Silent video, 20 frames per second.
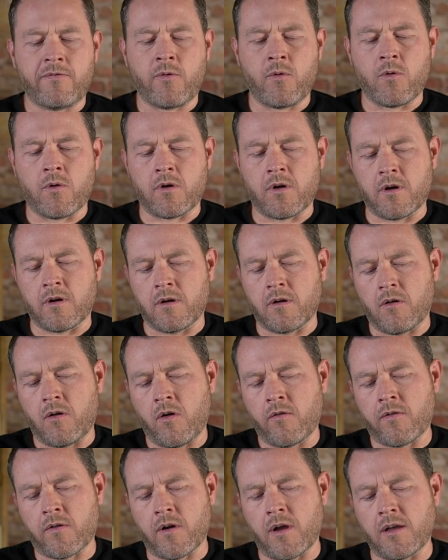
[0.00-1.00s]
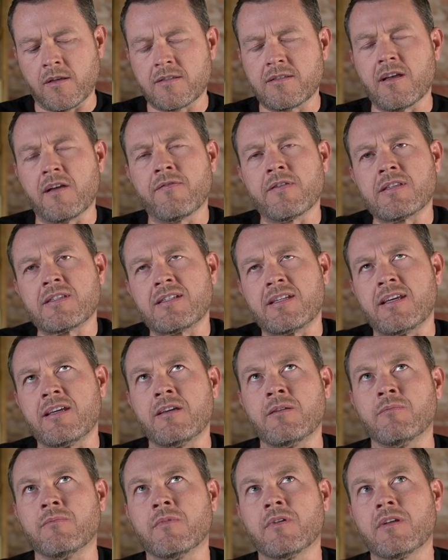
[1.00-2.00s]
for overall self
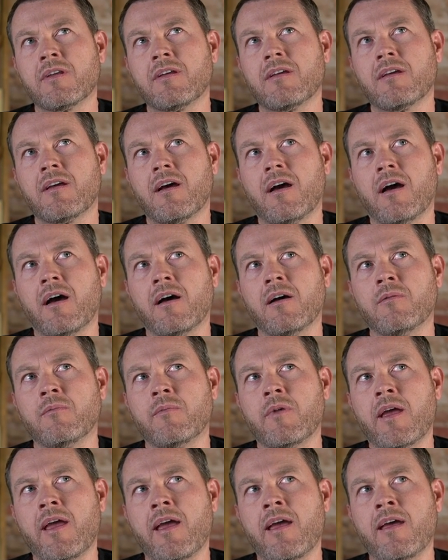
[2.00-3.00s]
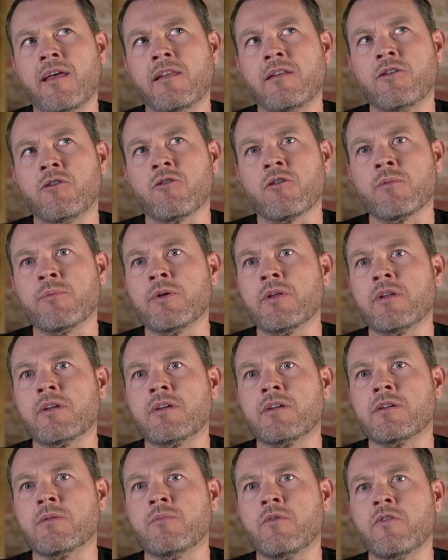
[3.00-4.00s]
esteem um, and your
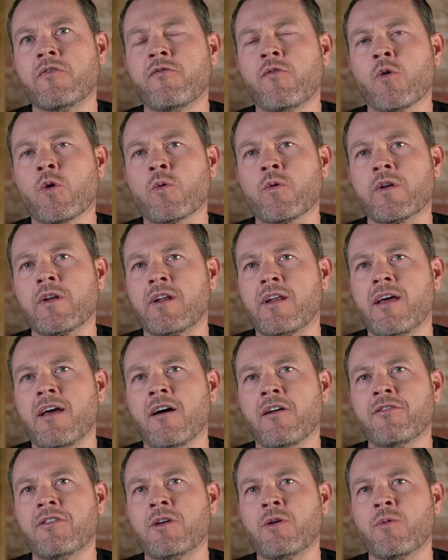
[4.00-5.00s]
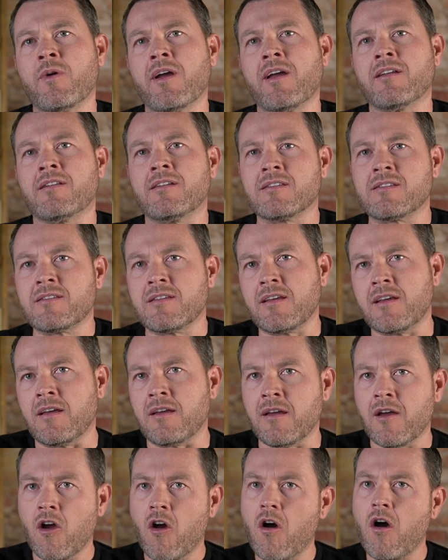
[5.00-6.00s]
ability to move forward in a healthy way to
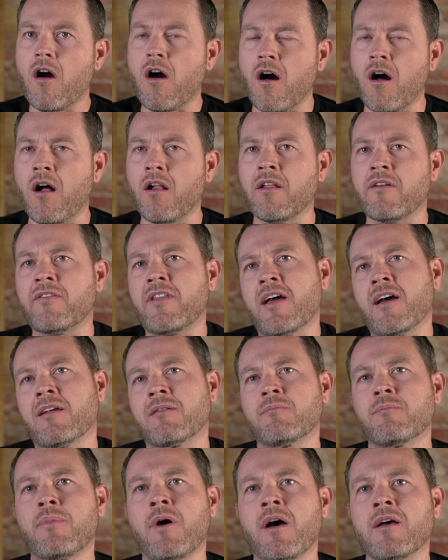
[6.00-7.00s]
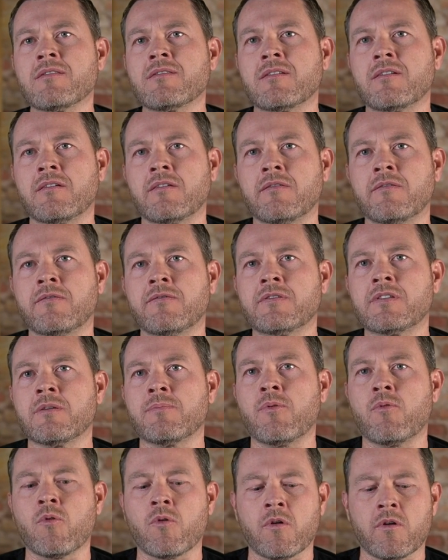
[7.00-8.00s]
see all of that positive
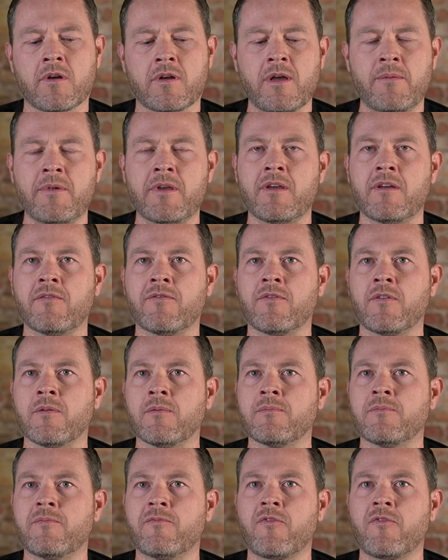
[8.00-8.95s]
support coming in from